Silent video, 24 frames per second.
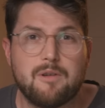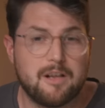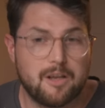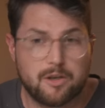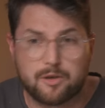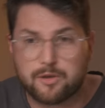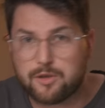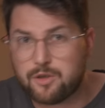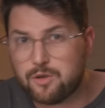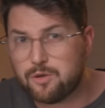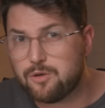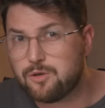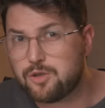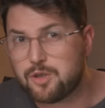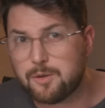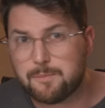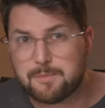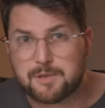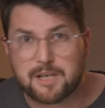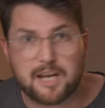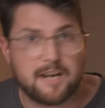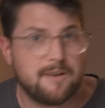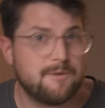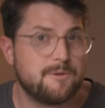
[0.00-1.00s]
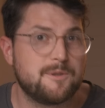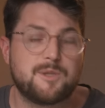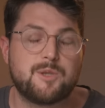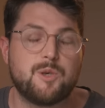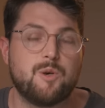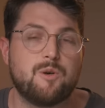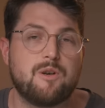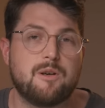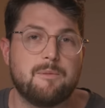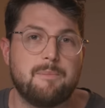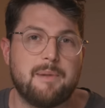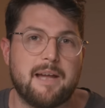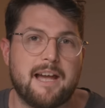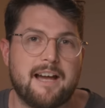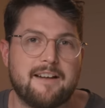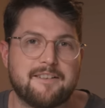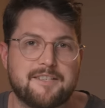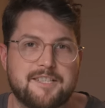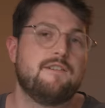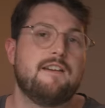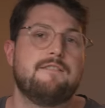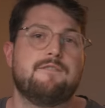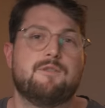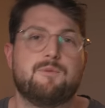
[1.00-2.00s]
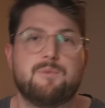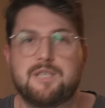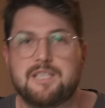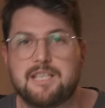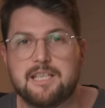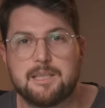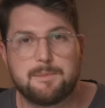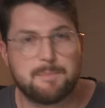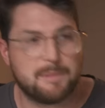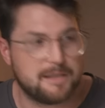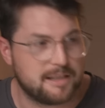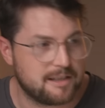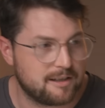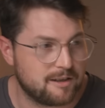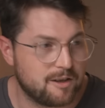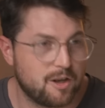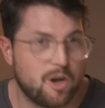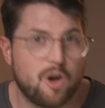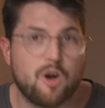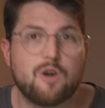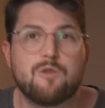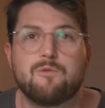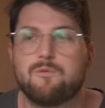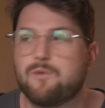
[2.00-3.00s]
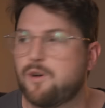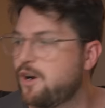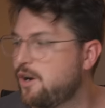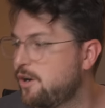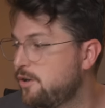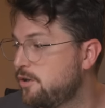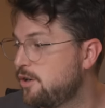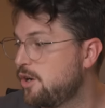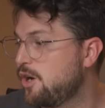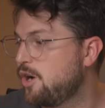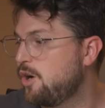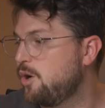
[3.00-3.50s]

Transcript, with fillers: A lot of YouTube channels talk about favourite whiskies being the Longrow